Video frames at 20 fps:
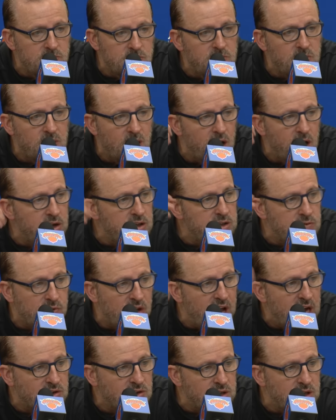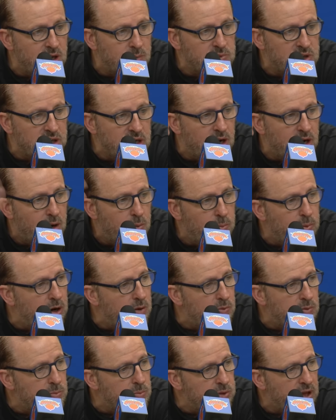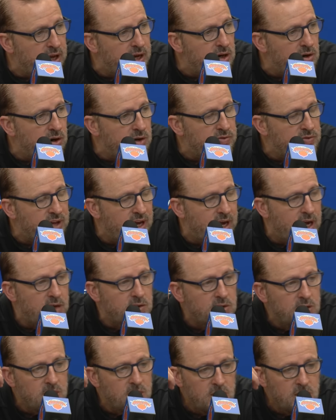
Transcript: You know, he's flashing up to the elbow, and we're playing off that.